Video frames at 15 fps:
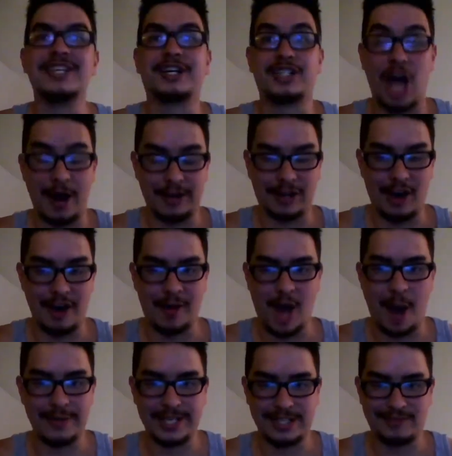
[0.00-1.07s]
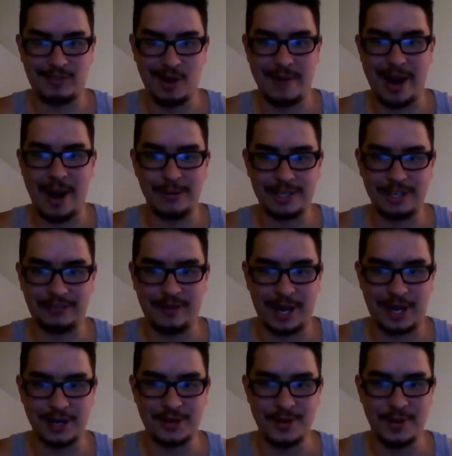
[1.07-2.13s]
Sean O'Connell commentates for him now, which is
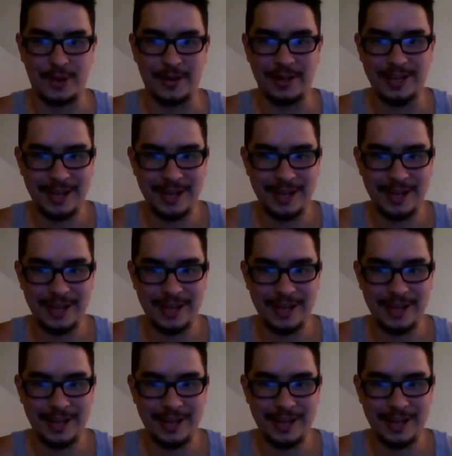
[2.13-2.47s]
fucking cool.